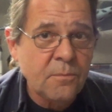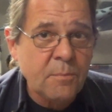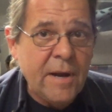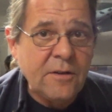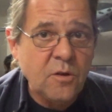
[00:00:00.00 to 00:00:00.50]

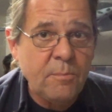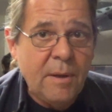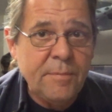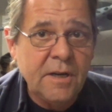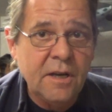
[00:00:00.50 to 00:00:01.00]
practical
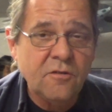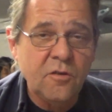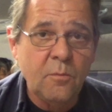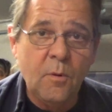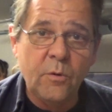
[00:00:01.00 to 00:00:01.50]
puppet in it
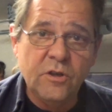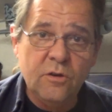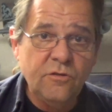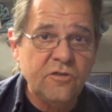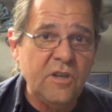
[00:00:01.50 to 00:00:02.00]
too, but when
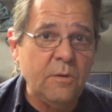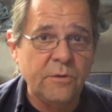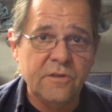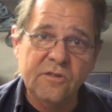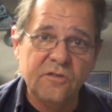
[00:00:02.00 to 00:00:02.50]
you see
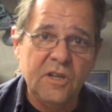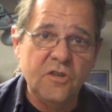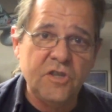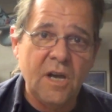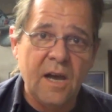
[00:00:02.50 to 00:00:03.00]
what this
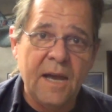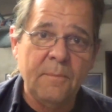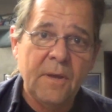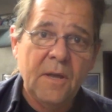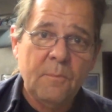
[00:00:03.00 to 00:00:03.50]

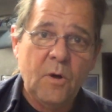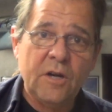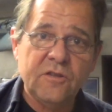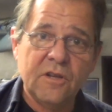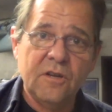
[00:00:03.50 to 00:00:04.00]
CGI
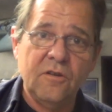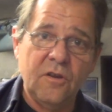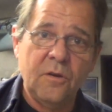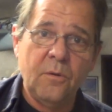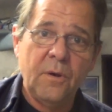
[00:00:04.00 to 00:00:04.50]
Martian can
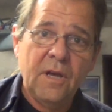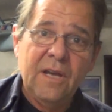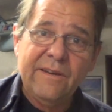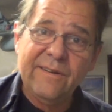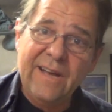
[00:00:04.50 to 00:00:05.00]
do,
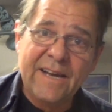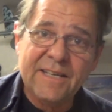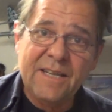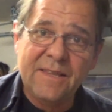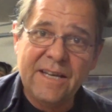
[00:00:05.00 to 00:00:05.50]
you're not
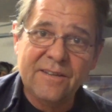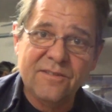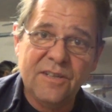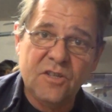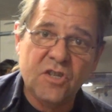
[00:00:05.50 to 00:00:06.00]
going to think
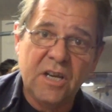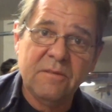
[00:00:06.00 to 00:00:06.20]
it's CG.